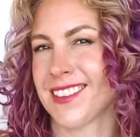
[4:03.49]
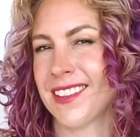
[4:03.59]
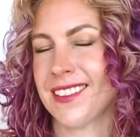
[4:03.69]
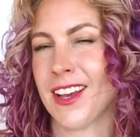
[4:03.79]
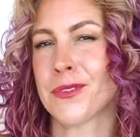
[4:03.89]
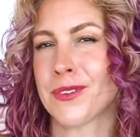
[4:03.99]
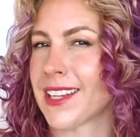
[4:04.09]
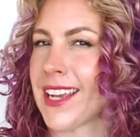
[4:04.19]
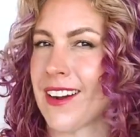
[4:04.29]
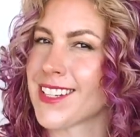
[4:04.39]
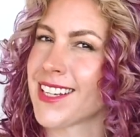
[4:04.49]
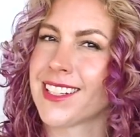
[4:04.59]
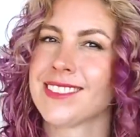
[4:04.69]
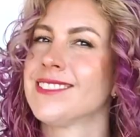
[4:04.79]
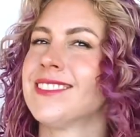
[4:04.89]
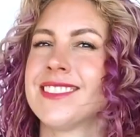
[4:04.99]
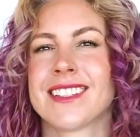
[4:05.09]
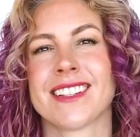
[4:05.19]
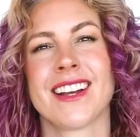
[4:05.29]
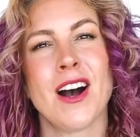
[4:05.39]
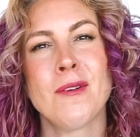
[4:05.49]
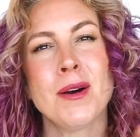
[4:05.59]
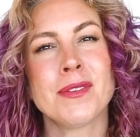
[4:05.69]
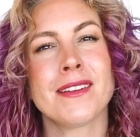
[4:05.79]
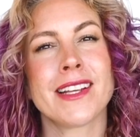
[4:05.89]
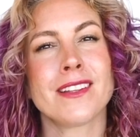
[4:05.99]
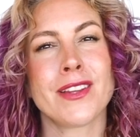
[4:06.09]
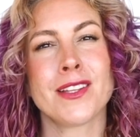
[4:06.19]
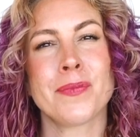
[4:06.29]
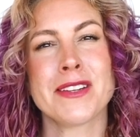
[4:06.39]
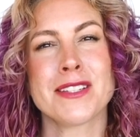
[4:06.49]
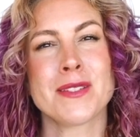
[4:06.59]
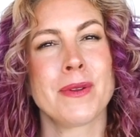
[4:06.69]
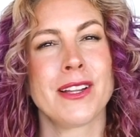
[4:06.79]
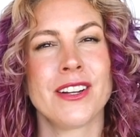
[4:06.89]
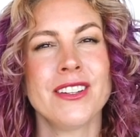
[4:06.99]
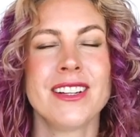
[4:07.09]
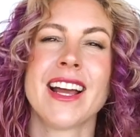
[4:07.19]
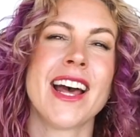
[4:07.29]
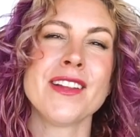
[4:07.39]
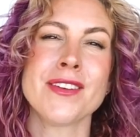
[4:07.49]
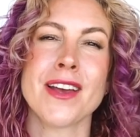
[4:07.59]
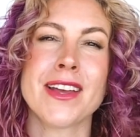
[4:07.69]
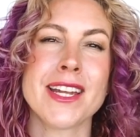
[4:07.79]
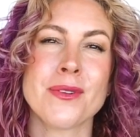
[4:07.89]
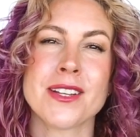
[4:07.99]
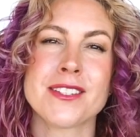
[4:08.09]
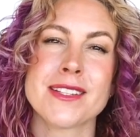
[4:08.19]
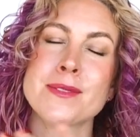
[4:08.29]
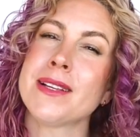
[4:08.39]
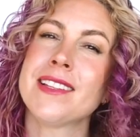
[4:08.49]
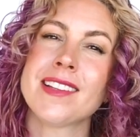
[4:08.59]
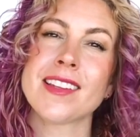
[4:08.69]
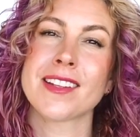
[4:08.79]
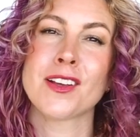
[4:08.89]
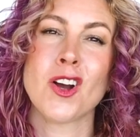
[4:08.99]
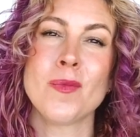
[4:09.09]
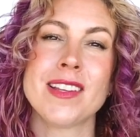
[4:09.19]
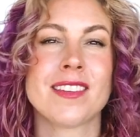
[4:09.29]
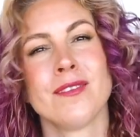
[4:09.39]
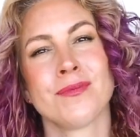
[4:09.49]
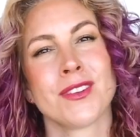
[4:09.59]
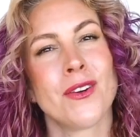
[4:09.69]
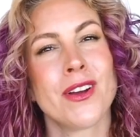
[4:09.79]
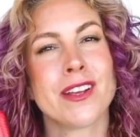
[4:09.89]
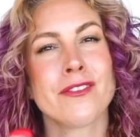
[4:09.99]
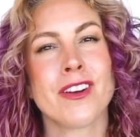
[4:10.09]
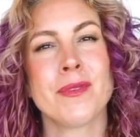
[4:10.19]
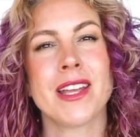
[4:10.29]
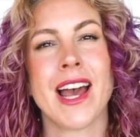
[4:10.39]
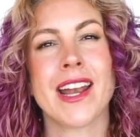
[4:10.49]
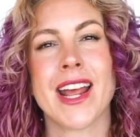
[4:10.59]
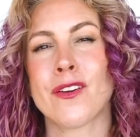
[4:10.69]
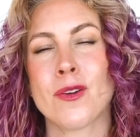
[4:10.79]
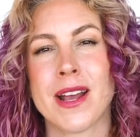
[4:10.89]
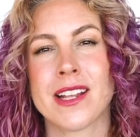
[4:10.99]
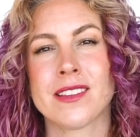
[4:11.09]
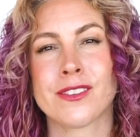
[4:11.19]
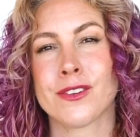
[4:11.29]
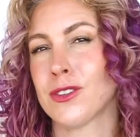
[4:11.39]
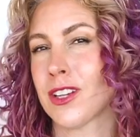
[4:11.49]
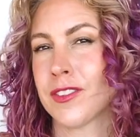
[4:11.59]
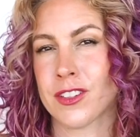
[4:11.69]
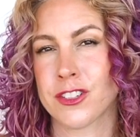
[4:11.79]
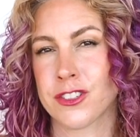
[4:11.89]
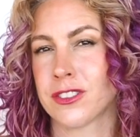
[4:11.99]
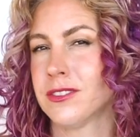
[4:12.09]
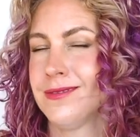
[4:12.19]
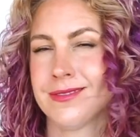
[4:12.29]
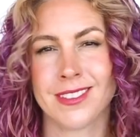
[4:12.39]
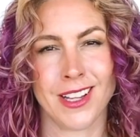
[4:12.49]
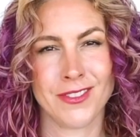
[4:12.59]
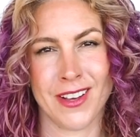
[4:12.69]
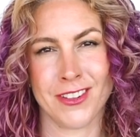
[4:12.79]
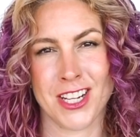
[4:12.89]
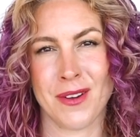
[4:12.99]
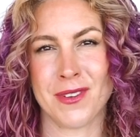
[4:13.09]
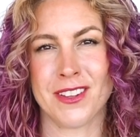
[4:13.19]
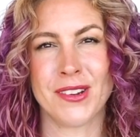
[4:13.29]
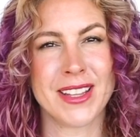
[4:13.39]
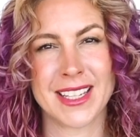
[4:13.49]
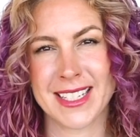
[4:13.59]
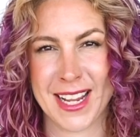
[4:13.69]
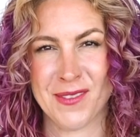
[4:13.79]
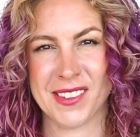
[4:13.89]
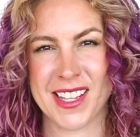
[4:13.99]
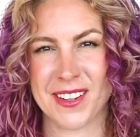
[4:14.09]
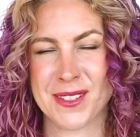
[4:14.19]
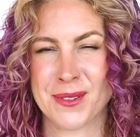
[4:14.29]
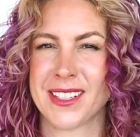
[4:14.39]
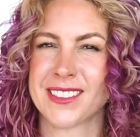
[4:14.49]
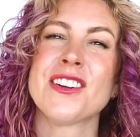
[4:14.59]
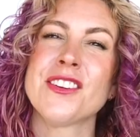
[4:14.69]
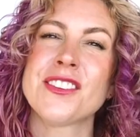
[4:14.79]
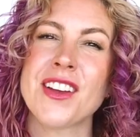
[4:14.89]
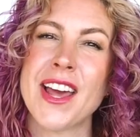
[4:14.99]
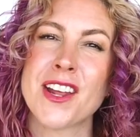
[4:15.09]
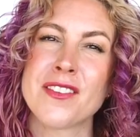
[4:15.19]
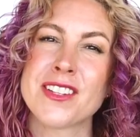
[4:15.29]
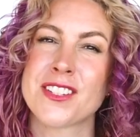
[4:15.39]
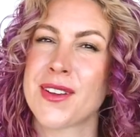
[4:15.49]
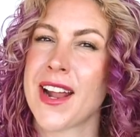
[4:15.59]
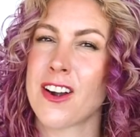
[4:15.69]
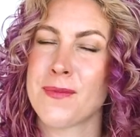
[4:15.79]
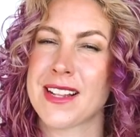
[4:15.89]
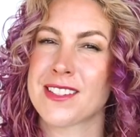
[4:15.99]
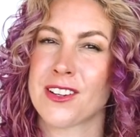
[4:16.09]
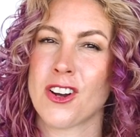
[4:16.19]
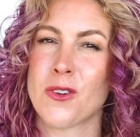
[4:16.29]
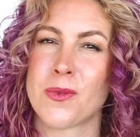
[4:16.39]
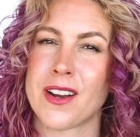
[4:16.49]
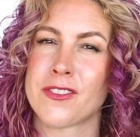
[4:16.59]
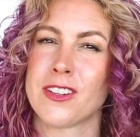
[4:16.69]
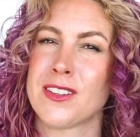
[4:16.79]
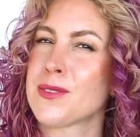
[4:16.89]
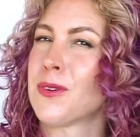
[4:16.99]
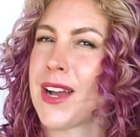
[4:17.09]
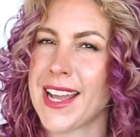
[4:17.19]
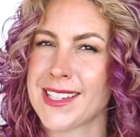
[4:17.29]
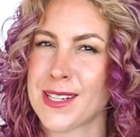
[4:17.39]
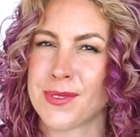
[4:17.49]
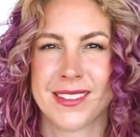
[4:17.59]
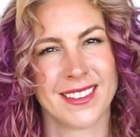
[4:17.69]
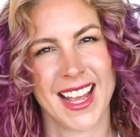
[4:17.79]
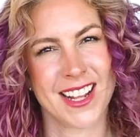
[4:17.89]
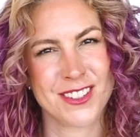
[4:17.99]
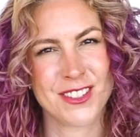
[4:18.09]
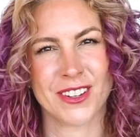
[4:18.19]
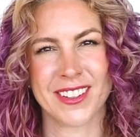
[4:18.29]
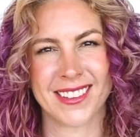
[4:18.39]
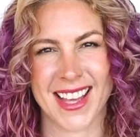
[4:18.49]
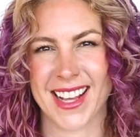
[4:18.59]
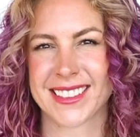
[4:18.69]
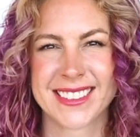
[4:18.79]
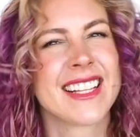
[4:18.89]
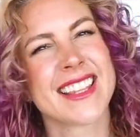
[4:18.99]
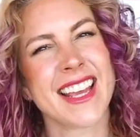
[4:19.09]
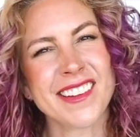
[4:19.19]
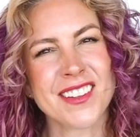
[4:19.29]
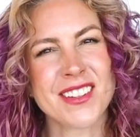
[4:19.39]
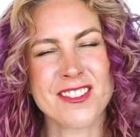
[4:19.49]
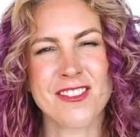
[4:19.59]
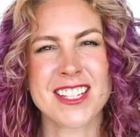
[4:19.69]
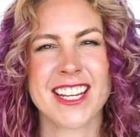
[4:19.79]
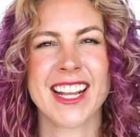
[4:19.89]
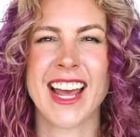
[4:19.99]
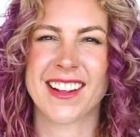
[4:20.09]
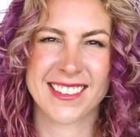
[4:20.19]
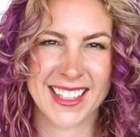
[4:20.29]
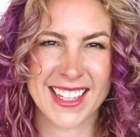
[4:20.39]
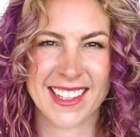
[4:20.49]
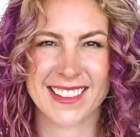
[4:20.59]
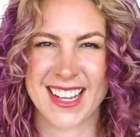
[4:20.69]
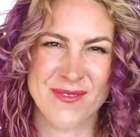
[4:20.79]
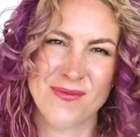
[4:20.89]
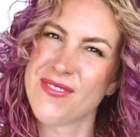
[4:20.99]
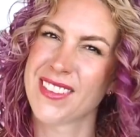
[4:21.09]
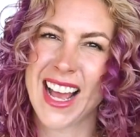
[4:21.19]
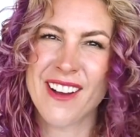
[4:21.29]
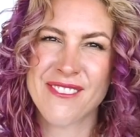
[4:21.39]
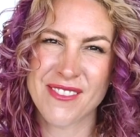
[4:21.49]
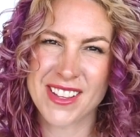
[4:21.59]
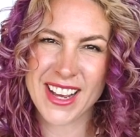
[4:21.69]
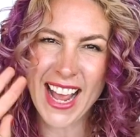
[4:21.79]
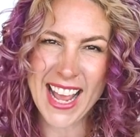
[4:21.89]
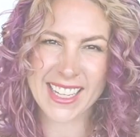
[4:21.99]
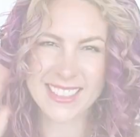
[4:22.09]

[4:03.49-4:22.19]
This helps really guarantee it. I'll pop some links for these brushes below. And if you have any questions, please ask in the comments, or you can find me at hairromance all over social. Love to have a chat with you in the DMs there as well. Also head over to hairromance.com where I've got lots more hair tips and tutorials there. Thanks so much for watching, and I'll see you next time. Have fun with your hair.